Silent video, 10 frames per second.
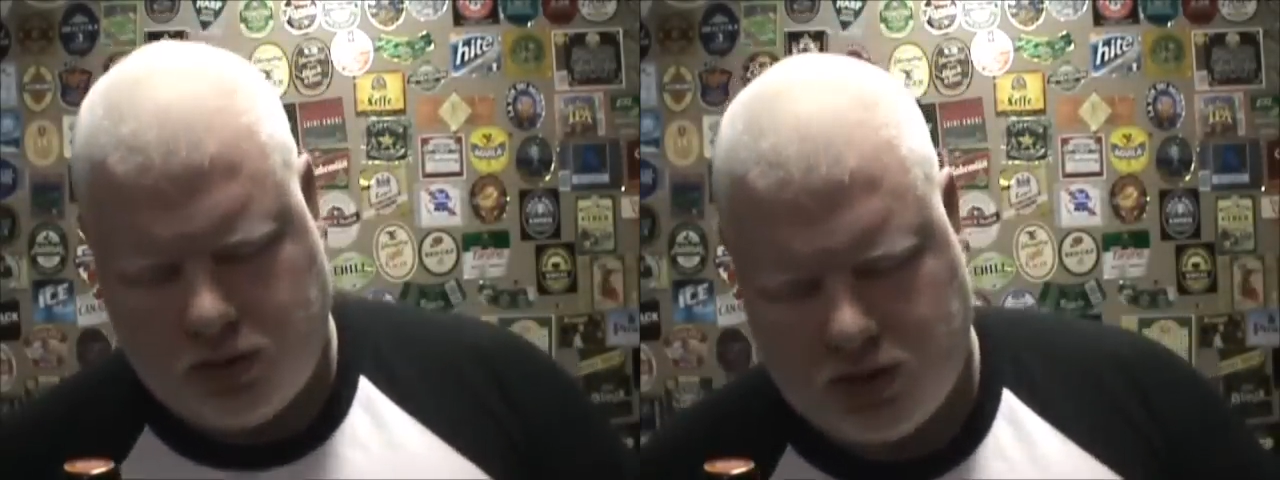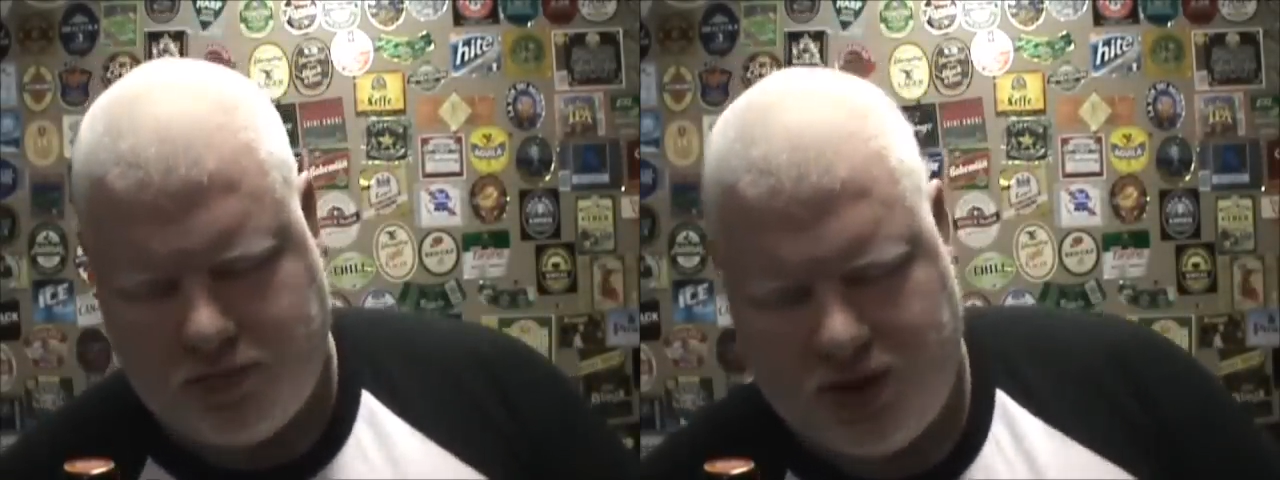
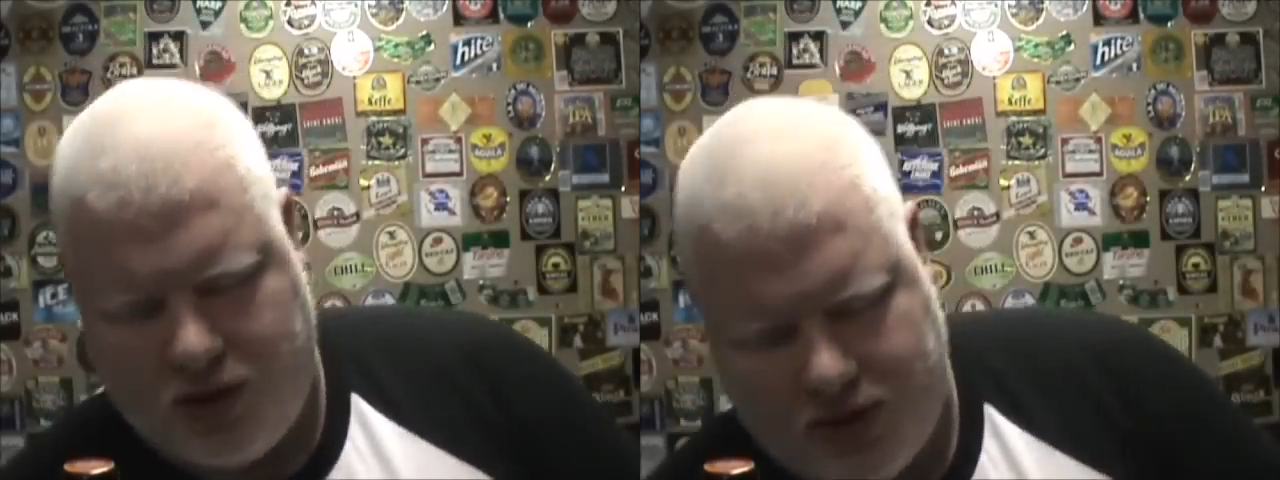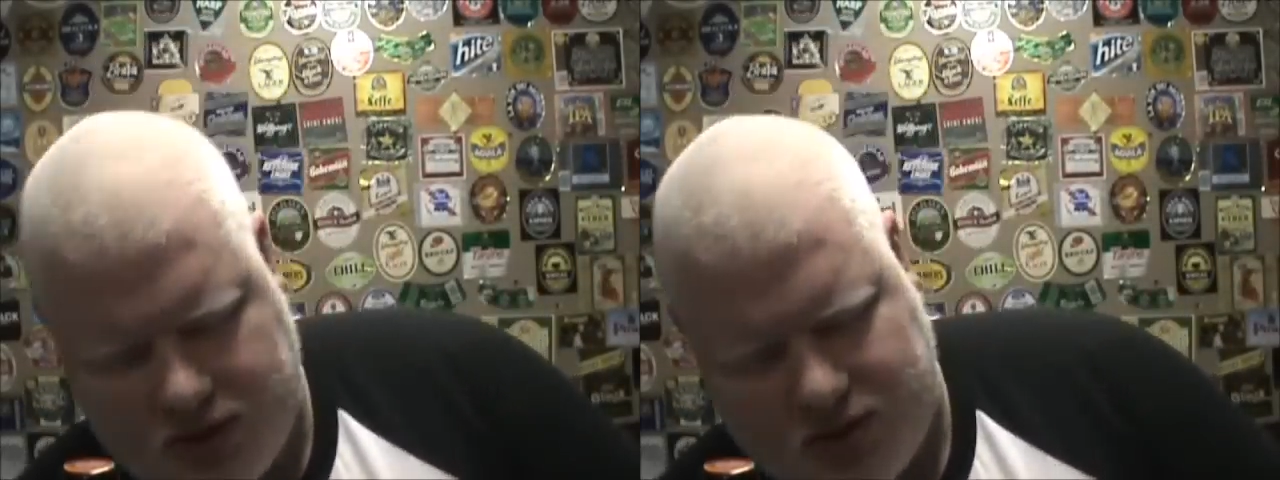This
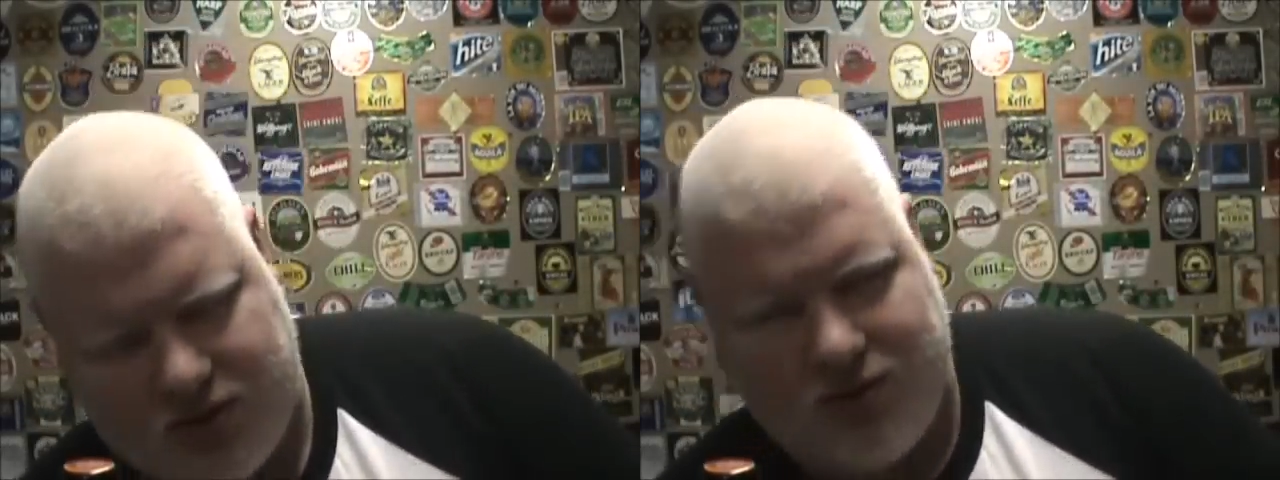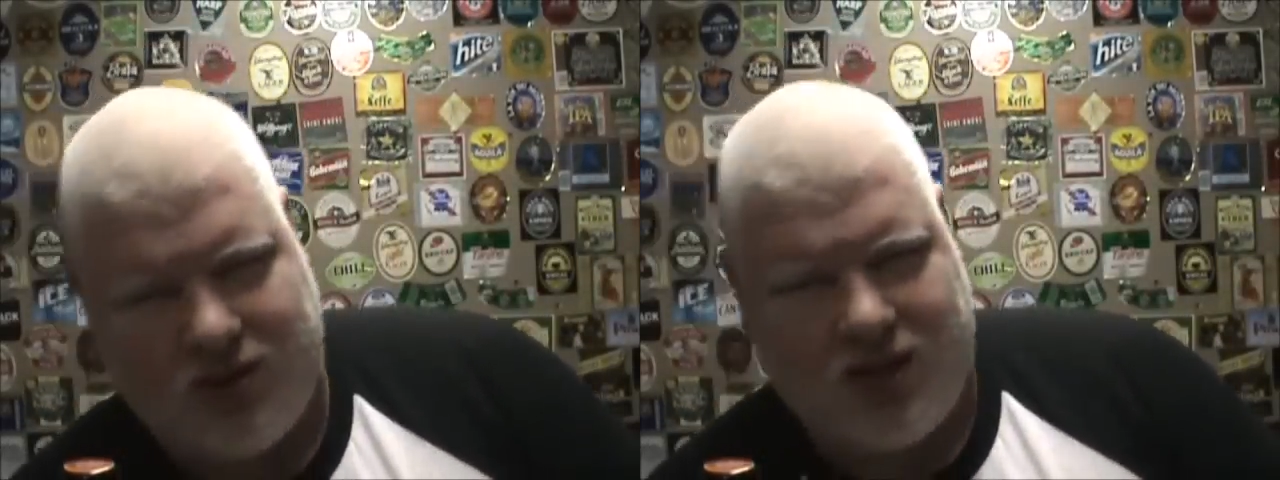beer is... 1